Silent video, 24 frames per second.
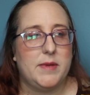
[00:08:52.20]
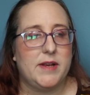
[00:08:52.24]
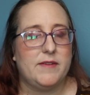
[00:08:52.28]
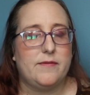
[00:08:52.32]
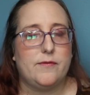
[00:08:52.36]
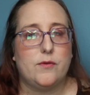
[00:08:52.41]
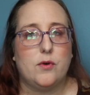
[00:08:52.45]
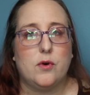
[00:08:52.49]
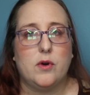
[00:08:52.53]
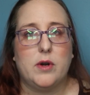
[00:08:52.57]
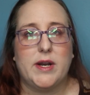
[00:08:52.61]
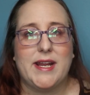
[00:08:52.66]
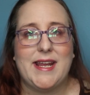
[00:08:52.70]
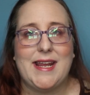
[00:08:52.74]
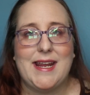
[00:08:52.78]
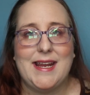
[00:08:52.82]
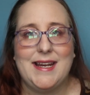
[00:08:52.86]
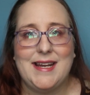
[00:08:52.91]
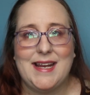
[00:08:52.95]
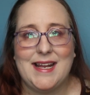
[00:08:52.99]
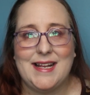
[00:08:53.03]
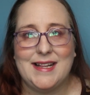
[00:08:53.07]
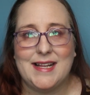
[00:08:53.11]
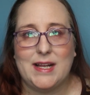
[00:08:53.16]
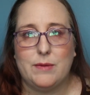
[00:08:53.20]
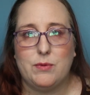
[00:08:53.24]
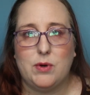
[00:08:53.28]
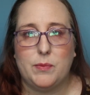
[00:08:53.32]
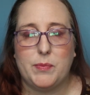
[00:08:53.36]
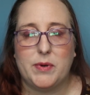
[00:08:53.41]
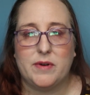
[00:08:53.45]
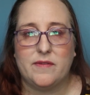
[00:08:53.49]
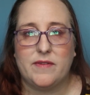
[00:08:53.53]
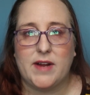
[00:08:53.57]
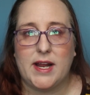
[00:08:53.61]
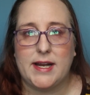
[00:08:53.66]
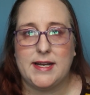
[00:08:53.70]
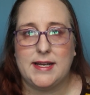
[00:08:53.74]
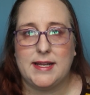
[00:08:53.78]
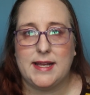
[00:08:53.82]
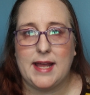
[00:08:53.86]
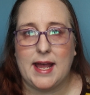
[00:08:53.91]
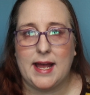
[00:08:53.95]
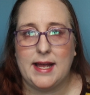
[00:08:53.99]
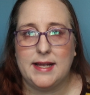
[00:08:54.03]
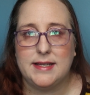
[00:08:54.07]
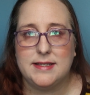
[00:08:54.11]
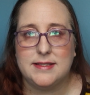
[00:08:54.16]
For heating, they will provide
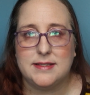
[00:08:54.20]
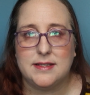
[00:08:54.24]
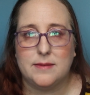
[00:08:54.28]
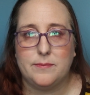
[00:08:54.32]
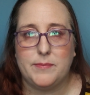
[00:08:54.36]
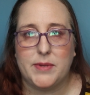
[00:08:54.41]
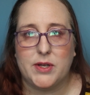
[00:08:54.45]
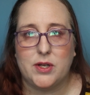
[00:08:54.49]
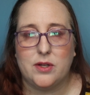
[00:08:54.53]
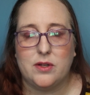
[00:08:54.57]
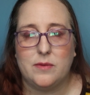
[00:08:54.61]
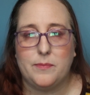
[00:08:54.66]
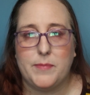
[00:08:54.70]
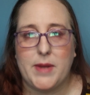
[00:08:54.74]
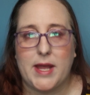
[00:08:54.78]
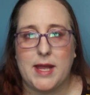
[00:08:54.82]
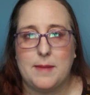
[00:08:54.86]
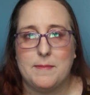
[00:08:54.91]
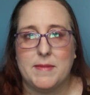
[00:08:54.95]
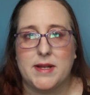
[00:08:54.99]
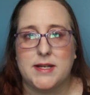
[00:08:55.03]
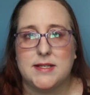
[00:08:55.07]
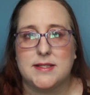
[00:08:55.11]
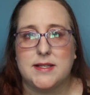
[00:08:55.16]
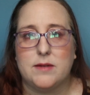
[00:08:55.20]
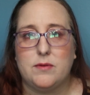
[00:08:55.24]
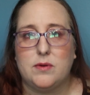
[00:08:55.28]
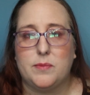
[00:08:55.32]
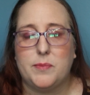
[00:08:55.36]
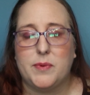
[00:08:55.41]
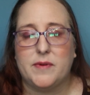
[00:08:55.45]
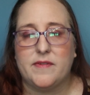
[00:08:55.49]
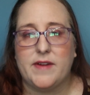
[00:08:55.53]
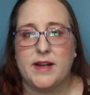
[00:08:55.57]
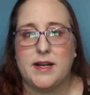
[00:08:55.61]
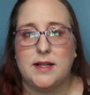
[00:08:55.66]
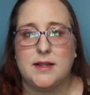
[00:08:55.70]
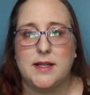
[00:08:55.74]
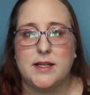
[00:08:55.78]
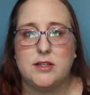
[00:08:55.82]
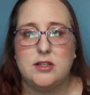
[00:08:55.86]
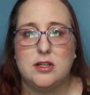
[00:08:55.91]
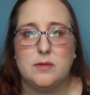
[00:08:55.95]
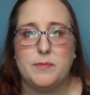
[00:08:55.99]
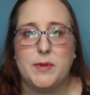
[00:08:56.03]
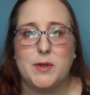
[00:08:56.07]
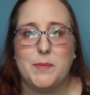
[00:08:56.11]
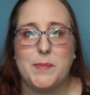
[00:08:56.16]
gas bill payments, they will provide
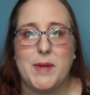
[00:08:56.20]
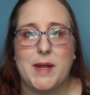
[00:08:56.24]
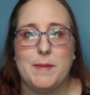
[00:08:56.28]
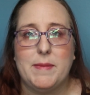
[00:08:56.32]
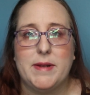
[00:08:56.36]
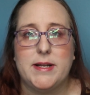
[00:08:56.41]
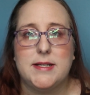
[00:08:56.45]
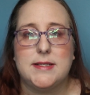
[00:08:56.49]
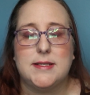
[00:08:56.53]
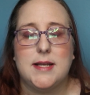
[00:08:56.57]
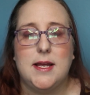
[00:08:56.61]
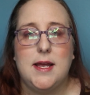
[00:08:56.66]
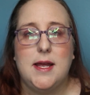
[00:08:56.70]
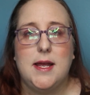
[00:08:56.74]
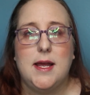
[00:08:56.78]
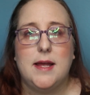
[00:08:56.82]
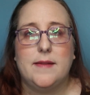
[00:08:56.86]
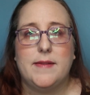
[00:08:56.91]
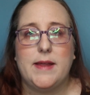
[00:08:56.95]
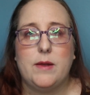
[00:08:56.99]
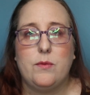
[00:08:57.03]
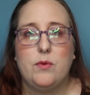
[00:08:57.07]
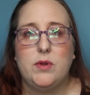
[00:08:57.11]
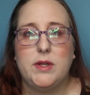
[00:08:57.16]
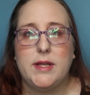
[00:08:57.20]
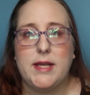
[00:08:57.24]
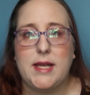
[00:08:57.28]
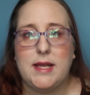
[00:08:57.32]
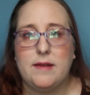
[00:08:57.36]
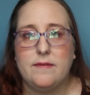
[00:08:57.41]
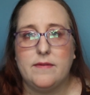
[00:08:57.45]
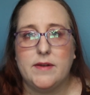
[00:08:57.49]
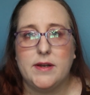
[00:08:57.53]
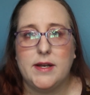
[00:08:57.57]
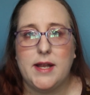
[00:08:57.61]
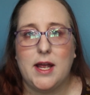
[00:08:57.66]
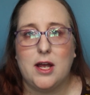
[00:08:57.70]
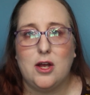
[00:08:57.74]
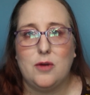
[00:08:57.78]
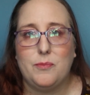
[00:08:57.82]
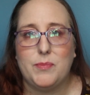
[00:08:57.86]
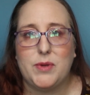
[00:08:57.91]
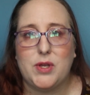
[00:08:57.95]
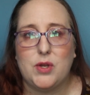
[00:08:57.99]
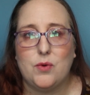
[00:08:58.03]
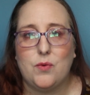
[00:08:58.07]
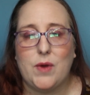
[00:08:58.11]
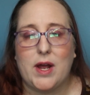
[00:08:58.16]
electric bill payments, they will even
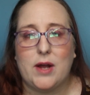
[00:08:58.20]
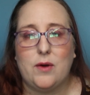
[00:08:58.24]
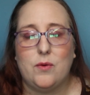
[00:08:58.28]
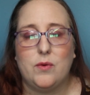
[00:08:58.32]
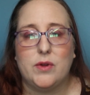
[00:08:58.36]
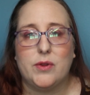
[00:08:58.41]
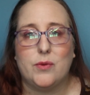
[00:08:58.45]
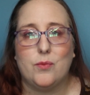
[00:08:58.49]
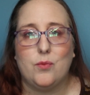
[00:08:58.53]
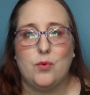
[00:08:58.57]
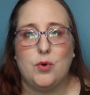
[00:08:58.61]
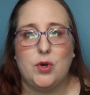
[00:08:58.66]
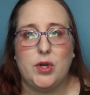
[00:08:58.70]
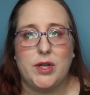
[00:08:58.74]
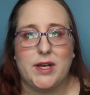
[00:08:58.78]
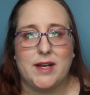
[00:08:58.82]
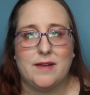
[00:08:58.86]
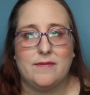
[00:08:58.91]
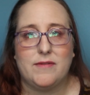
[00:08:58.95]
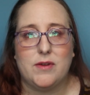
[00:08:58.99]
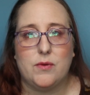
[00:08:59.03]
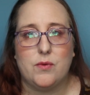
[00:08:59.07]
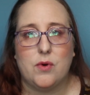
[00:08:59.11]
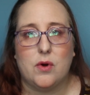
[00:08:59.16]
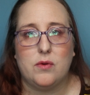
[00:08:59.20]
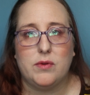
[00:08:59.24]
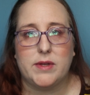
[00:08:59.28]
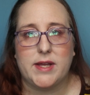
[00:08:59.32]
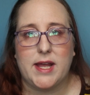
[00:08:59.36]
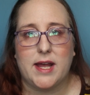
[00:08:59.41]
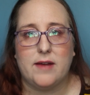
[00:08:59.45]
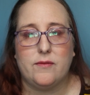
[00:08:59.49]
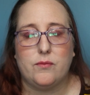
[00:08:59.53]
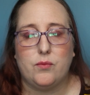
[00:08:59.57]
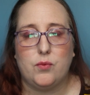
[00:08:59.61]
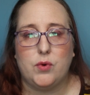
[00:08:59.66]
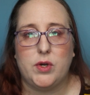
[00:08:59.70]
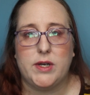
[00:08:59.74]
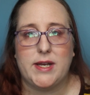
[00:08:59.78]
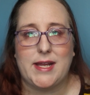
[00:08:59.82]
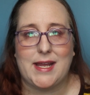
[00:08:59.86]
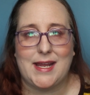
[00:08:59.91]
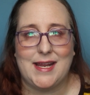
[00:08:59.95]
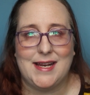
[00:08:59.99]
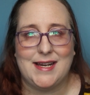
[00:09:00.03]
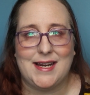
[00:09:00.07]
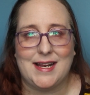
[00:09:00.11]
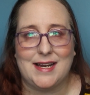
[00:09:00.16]
help you out with wood if you only have wood
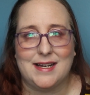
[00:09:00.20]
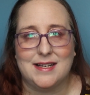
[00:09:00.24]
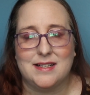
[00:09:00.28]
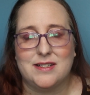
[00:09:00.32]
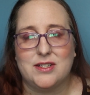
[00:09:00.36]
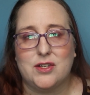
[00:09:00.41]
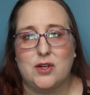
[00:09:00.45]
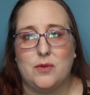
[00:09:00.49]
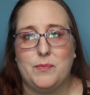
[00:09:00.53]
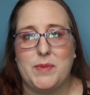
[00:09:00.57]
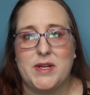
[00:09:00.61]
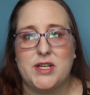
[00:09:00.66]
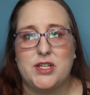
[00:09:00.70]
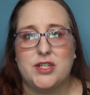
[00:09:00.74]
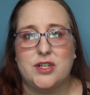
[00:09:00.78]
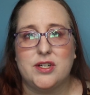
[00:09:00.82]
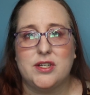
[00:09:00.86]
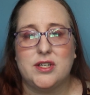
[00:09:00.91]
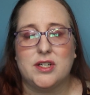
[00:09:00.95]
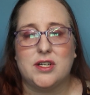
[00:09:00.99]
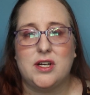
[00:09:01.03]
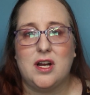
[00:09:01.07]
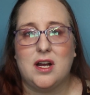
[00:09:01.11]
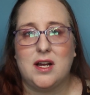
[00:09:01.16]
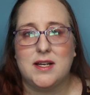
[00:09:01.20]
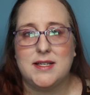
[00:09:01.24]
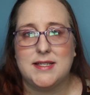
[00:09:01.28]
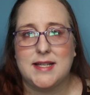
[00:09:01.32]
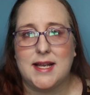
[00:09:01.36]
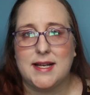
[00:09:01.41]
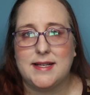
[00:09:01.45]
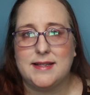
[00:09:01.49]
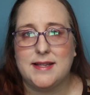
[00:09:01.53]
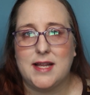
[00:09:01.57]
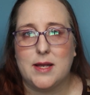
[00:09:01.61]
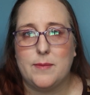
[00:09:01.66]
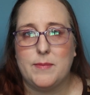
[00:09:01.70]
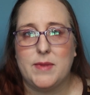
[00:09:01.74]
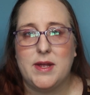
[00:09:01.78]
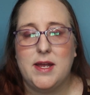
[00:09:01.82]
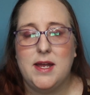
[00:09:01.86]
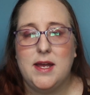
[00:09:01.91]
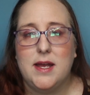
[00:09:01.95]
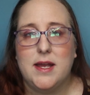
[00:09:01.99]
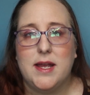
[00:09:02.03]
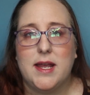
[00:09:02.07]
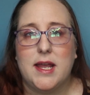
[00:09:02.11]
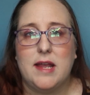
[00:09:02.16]
heating. So be sure to contact them
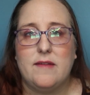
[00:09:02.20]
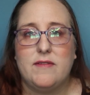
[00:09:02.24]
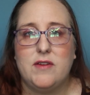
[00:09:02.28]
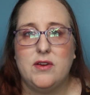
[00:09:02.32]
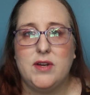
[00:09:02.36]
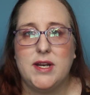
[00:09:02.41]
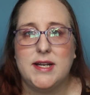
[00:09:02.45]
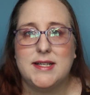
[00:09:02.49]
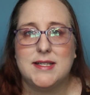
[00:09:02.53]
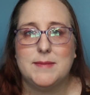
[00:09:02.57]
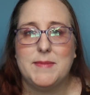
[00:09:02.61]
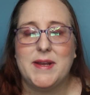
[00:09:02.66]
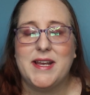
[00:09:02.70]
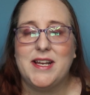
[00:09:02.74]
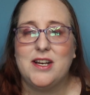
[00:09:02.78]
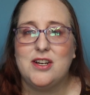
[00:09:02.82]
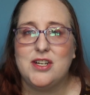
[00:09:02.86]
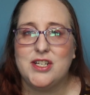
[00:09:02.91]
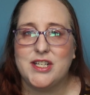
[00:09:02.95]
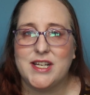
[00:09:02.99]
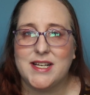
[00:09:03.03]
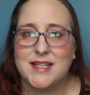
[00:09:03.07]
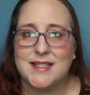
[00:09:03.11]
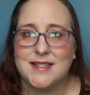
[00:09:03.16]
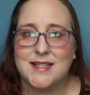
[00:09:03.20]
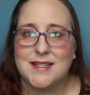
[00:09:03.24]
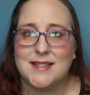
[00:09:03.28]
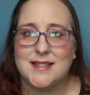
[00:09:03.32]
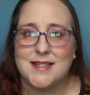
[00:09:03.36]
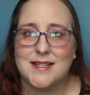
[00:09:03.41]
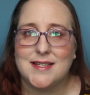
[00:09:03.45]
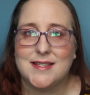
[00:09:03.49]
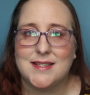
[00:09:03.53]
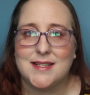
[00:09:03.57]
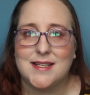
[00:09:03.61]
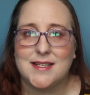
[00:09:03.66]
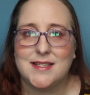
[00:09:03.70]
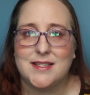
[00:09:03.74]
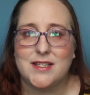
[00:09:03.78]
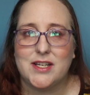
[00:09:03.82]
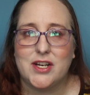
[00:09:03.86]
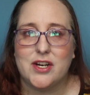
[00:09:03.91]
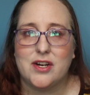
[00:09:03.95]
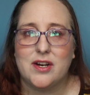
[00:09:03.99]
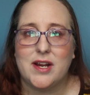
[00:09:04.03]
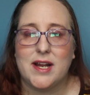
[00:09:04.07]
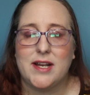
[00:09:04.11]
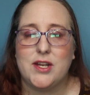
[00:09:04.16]
if you need some energy assistance this
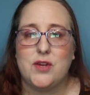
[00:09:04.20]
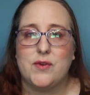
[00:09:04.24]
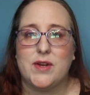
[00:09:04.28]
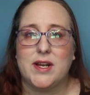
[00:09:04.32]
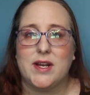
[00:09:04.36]
year and you